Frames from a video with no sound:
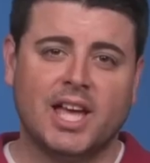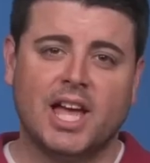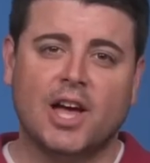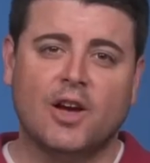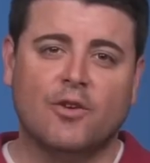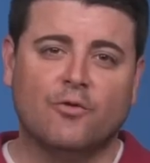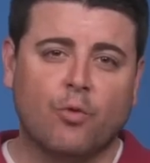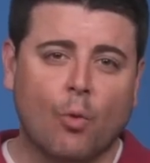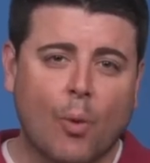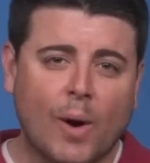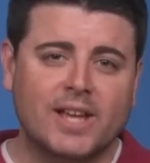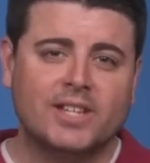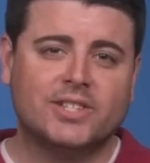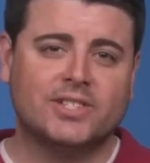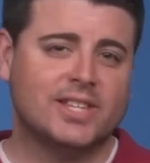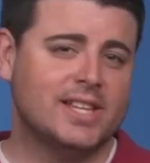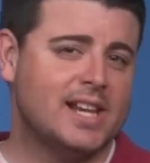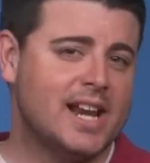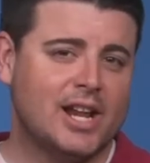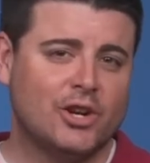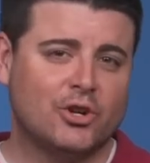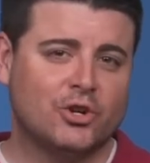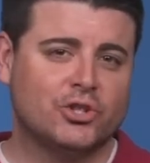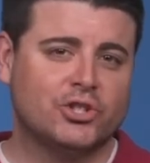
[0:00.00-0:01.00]
If
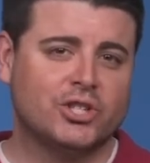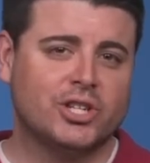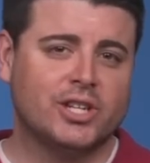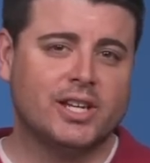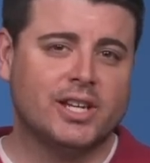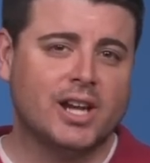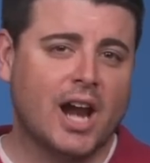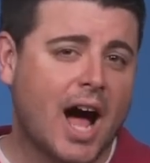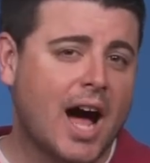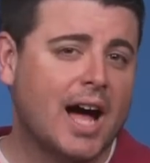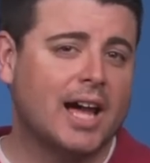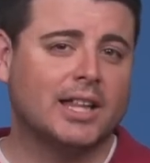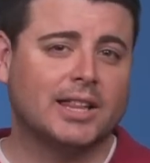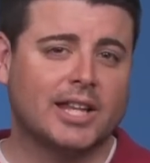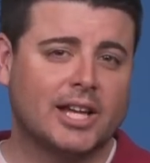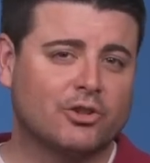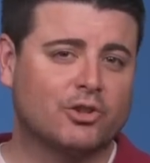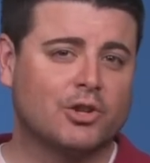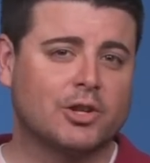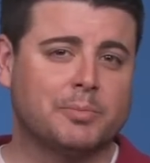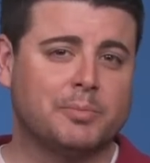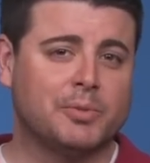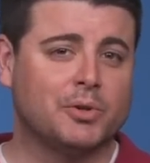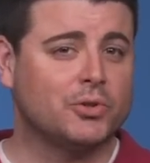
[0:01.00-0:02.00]
wasted energy and high
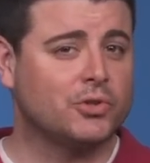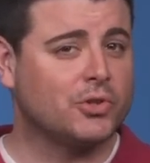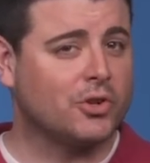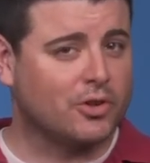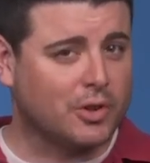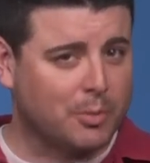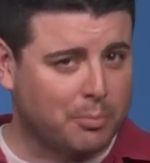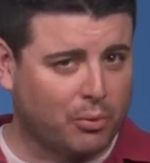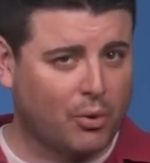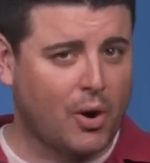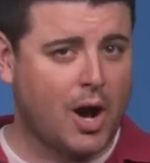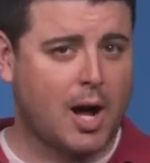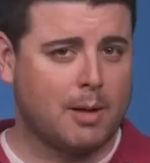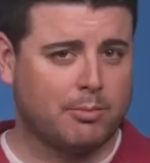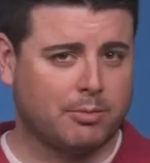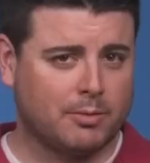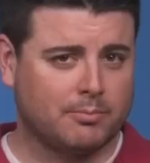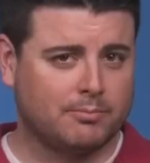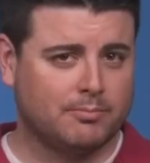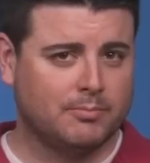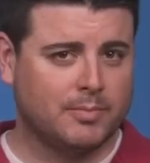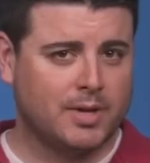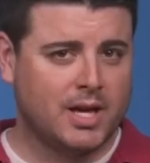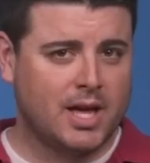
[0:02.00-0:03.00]
electric bills are the problem,